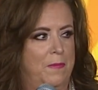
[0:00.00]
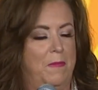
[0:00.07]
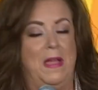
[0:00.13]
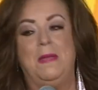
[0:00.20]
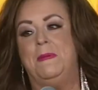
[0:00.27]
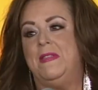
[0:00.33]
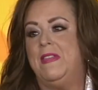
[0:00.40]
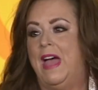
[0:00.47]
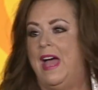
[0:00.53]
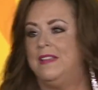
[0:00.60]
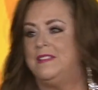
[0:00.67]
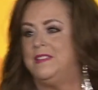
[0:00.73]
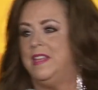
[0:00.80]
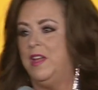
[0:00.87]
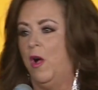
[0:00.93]
Maybe
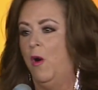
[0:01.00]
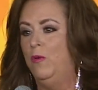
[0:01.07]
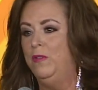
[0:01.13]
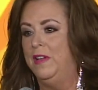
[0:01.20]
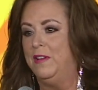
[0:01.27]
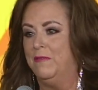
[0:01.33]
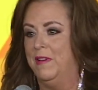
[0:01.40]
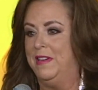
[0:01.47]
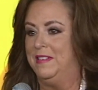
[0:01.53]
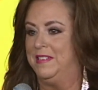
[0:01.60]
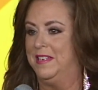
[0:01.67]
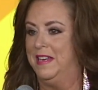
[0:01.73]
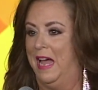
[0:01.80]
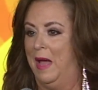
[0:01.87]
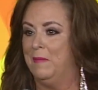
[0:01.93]
that's the only
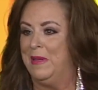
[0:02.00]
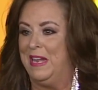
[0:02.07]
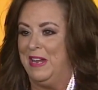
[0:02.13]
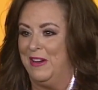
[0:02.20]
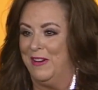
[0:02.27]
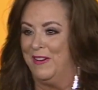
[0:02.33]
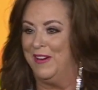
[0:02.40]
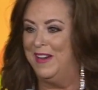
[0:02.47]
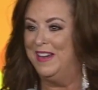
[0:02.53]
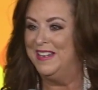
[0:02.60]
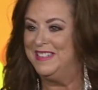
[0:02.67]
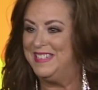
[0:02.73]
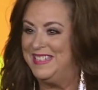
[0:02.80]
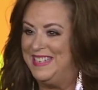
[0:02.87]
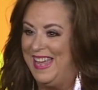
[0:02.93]
reason I'm here
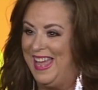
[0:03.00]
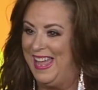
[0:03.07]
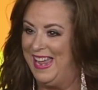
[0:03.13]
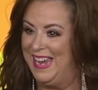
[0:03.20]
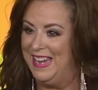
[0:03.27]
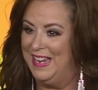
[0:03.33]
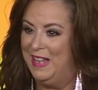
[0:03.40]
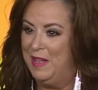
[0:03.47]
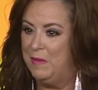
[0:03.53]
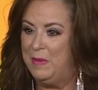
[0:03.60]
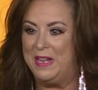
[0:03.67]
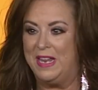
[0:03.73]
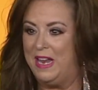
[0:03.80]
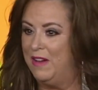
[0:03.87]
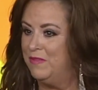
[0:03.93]
today,
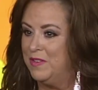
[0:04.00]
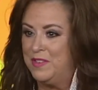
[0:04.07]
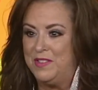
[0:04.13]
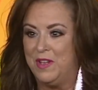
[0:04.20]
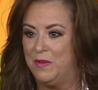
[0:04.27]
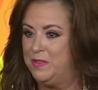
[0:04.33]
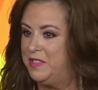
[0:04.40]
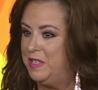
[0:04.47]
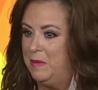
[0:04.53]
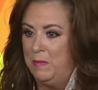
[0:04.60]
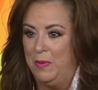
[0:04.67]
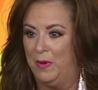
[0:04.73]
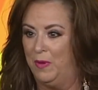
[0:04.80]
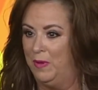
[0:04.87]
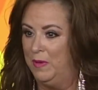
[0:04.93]
be it ever so
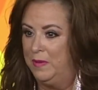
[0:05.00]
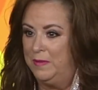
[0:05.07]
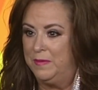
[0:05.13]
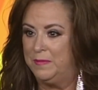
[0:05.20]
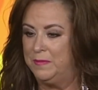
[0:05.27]
simple,